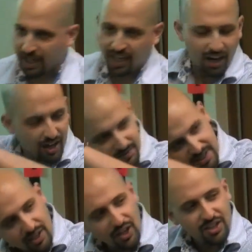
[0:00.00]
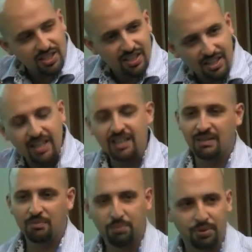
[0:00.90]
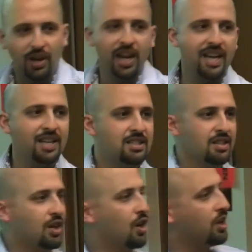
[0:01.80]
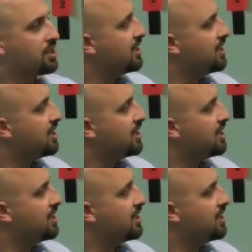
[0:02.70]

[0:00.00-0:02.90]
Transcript: my calves a lot and pray to the God to